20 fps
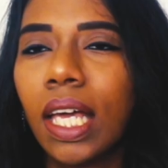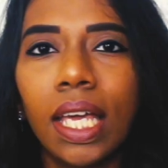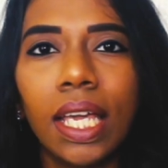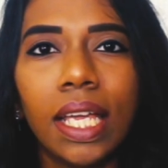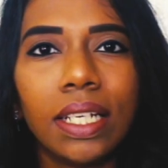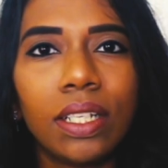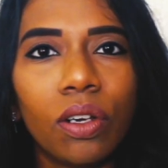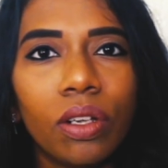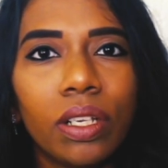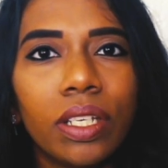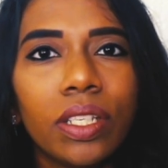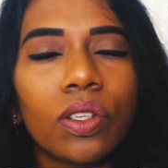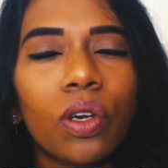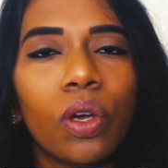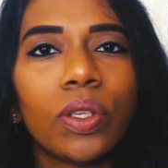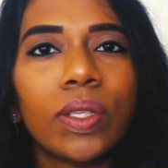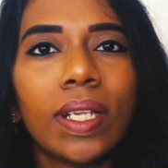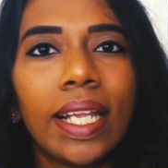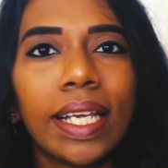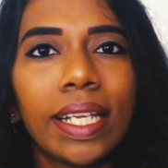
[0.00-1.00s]
it, it's
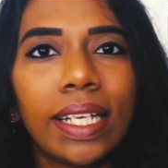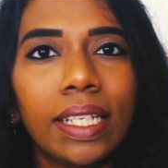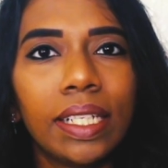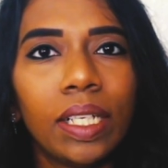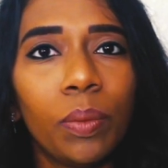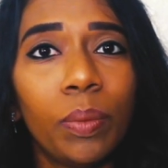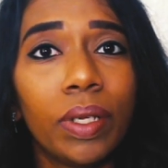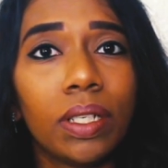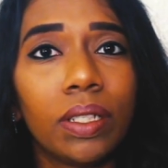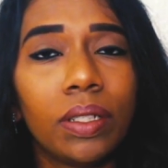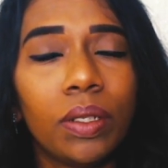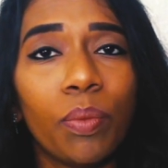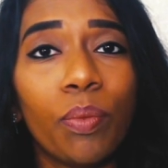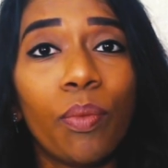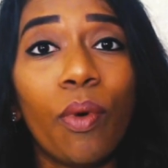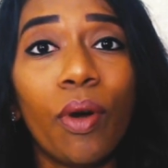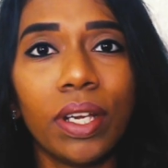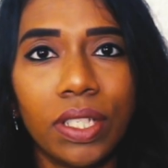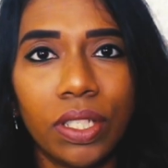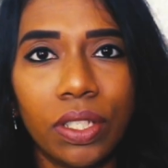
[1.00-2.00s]
also like a little bit
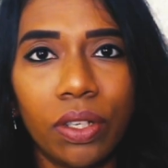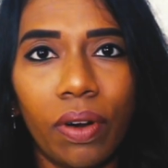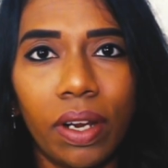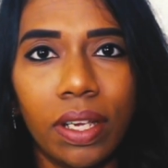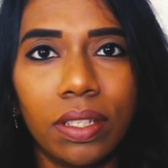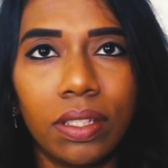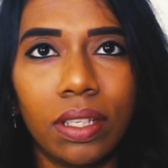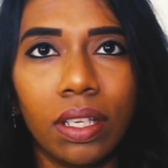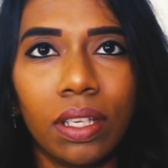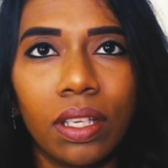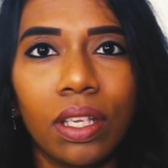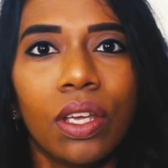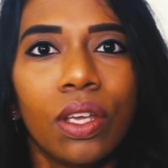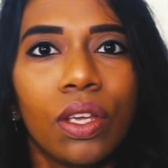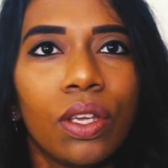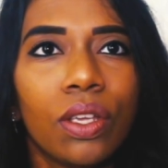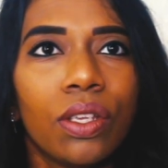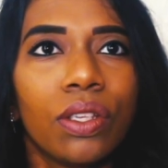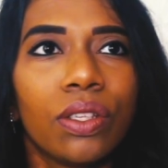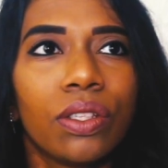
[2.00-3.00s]
moisturizing.
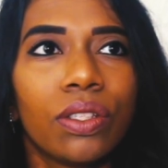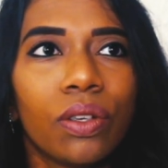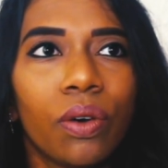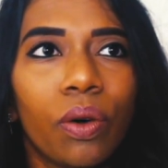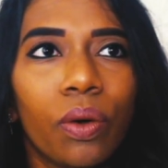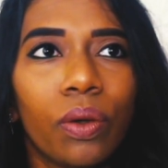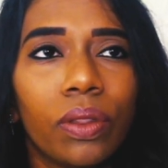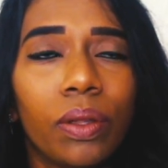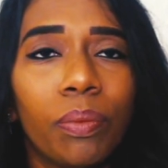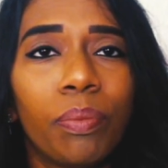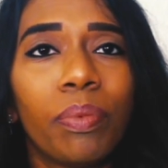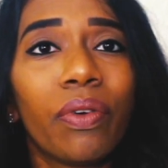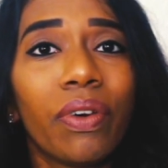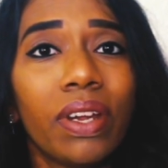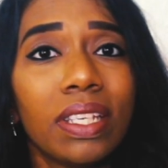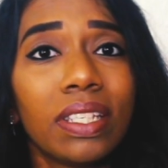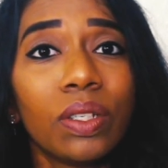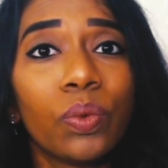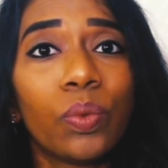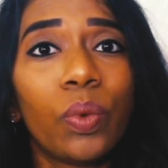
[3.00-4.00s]
So the
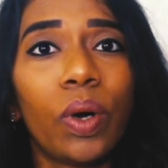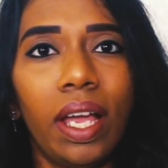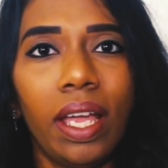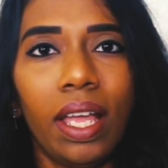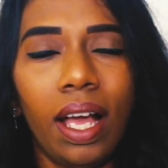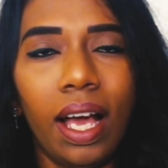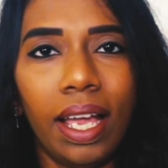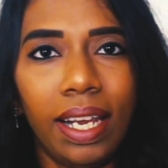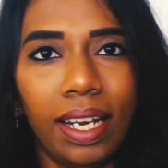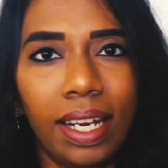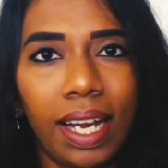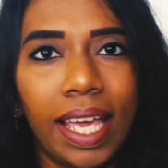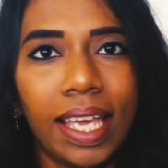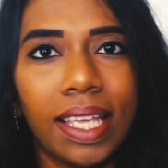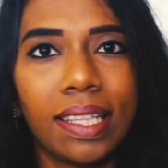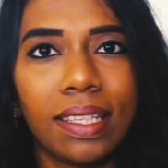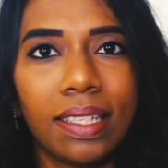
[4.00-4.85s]
reason why I like